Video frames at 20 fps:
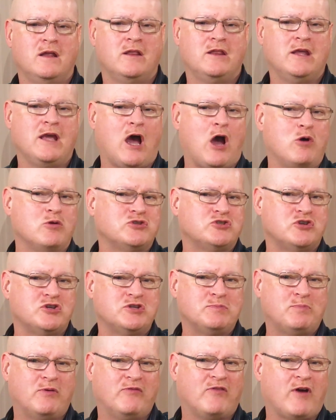The
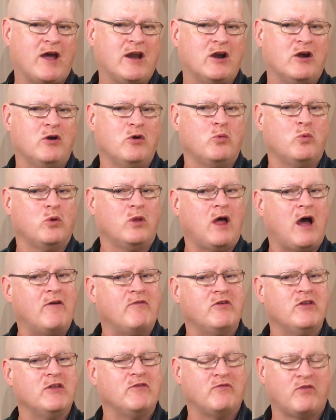outsource provider will
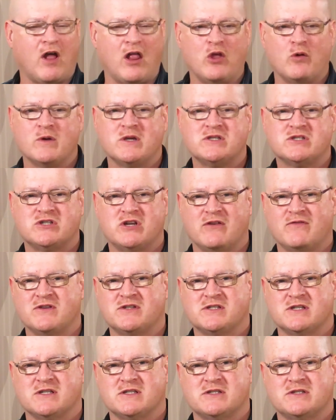offer the following
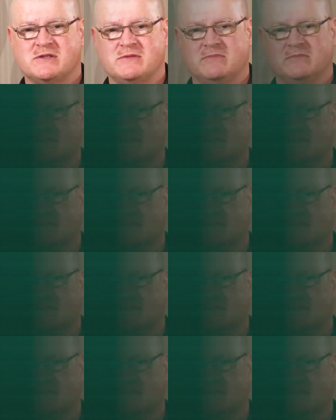services.